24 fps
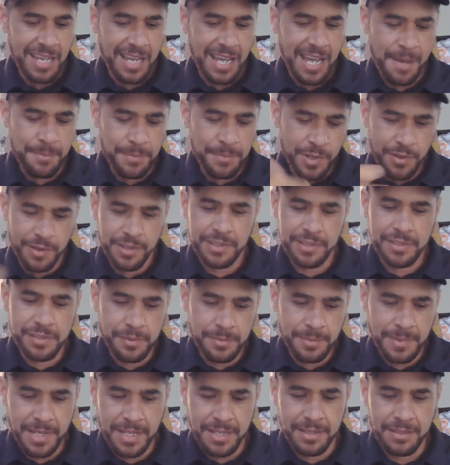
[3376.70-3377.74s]
I'm going through
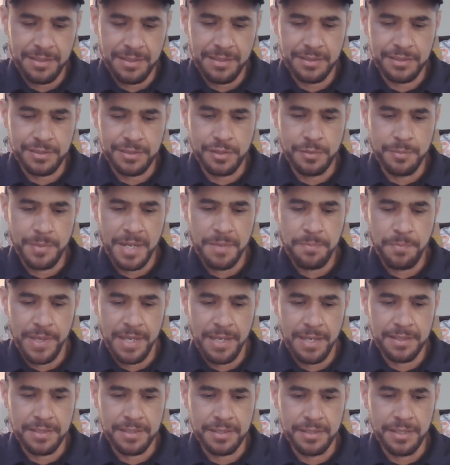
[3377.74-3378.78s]
my
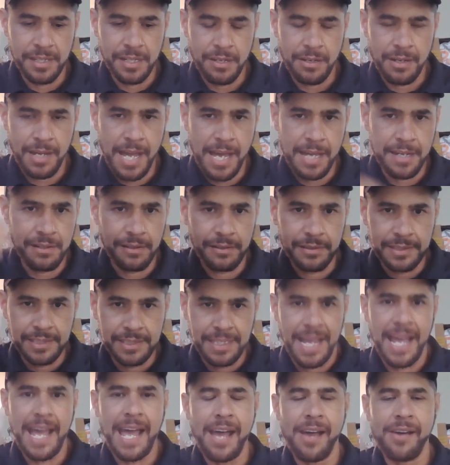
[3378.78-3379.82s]
pitch. I had it all
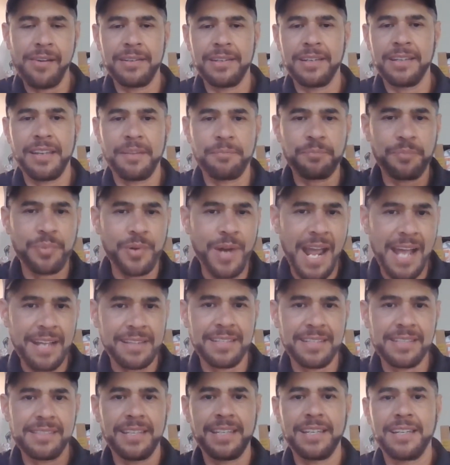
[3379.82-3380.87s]
down. I have
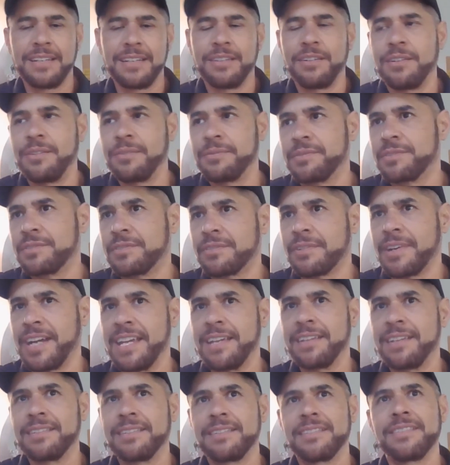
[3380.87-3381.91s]
practiced it, all
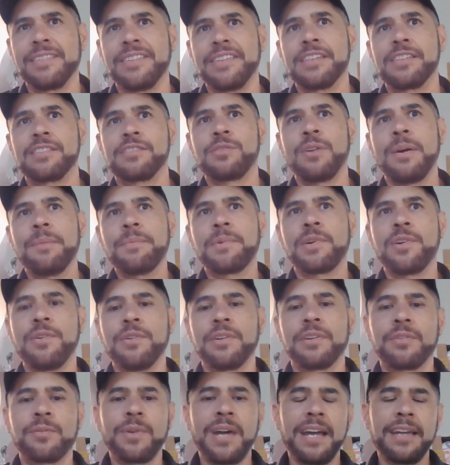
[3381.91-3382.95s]
great. So I'm
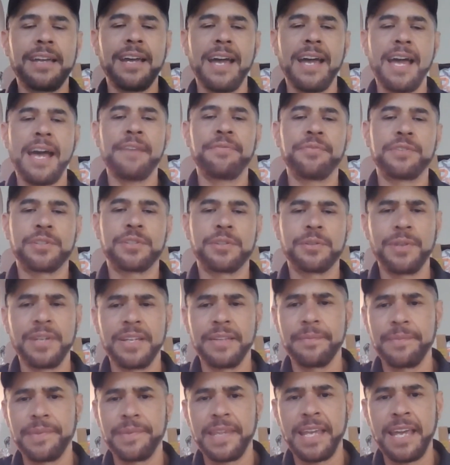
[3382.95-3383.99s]
going right half through
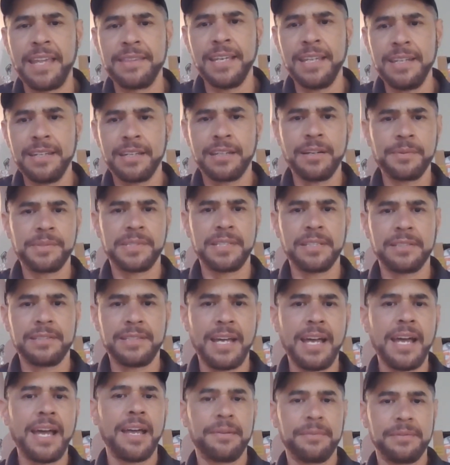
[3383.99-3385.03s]
it. And then it comes the
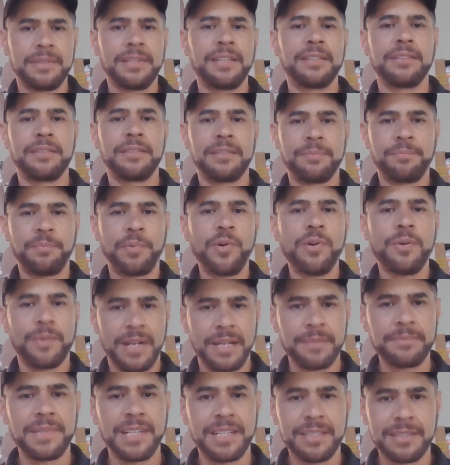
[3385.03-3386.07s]
time, the point where
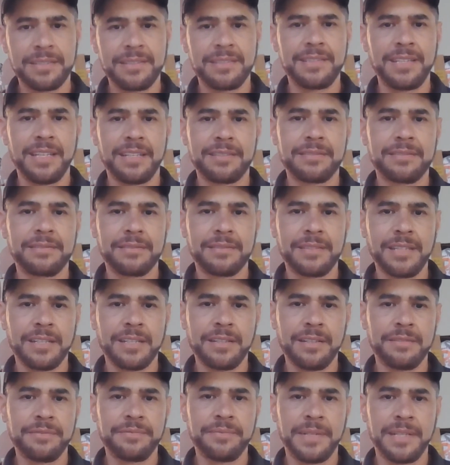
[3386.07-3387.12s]
I'd like take
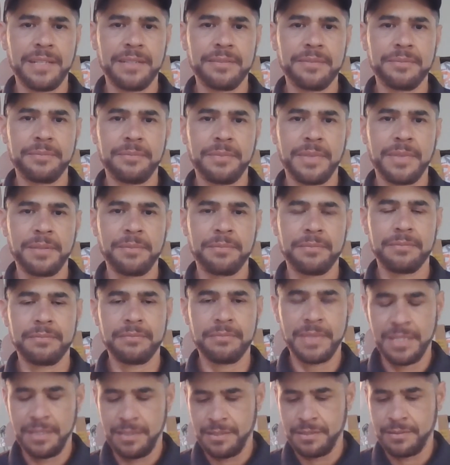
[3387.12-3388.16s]
off my
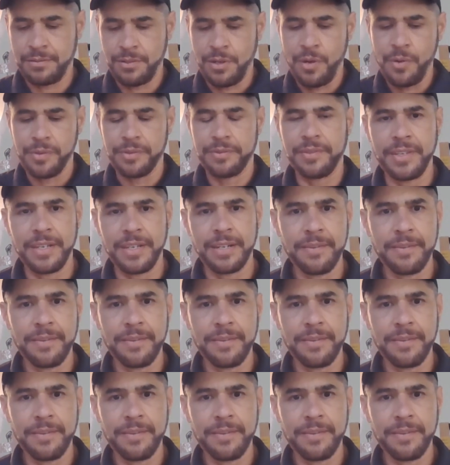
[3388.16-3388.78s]
coat,